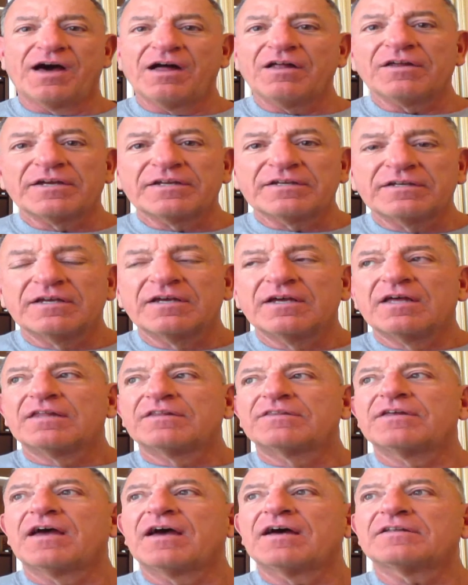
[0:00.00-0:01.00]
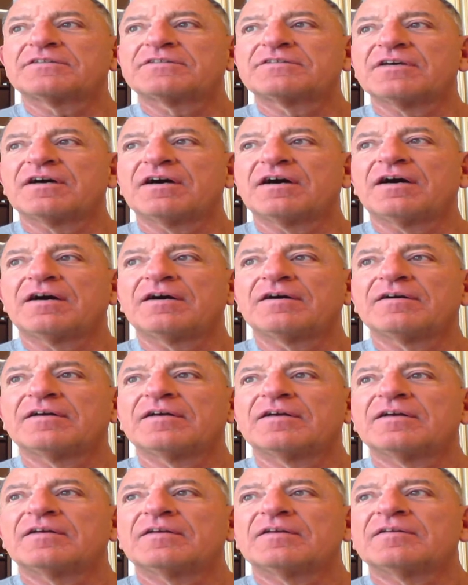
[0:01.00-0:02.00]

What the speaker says: telling. That